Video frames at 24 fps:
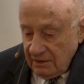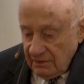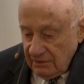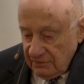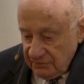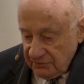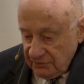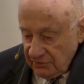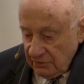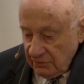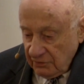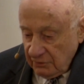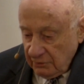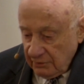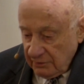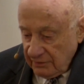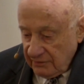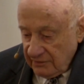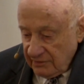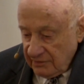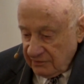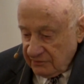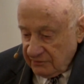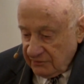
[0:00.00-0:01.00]
So
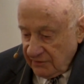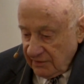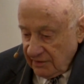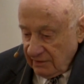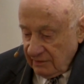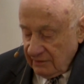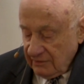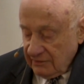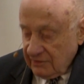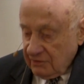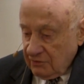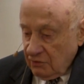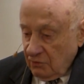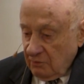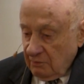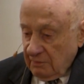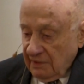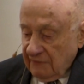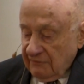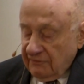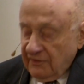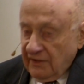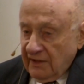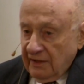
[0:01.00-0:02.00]
this fellow told
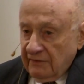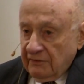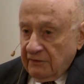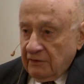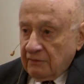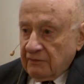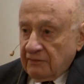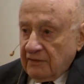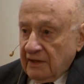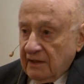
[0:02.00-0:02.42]
my father